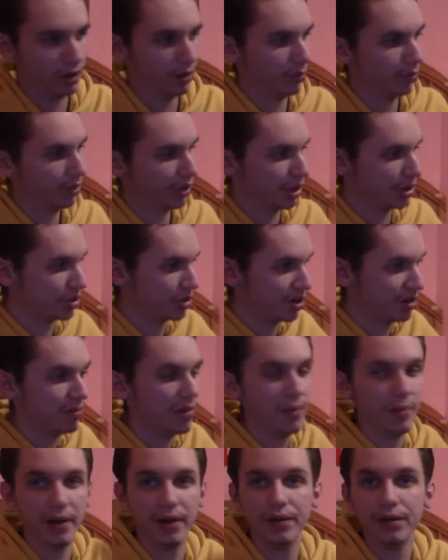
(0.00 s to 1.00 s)
put a tree on
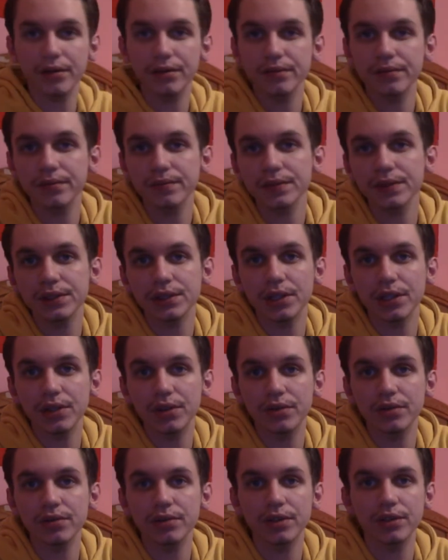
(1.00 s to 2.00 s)
my bed.
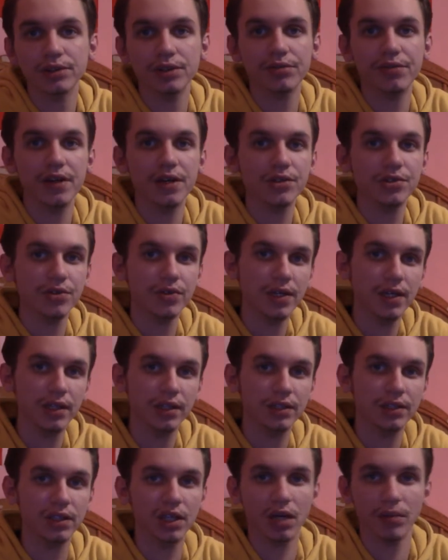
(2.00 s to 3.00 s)
So there's a fake tree
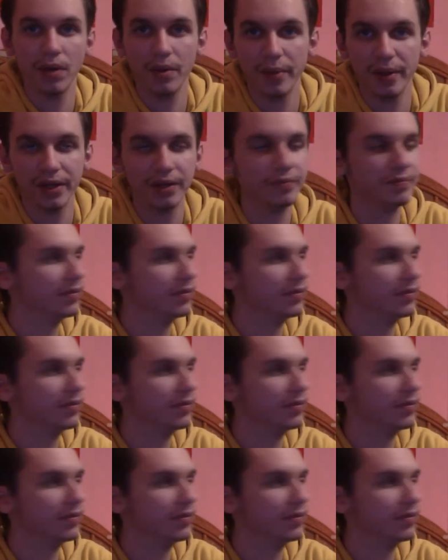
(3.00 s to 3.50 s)
on my bed.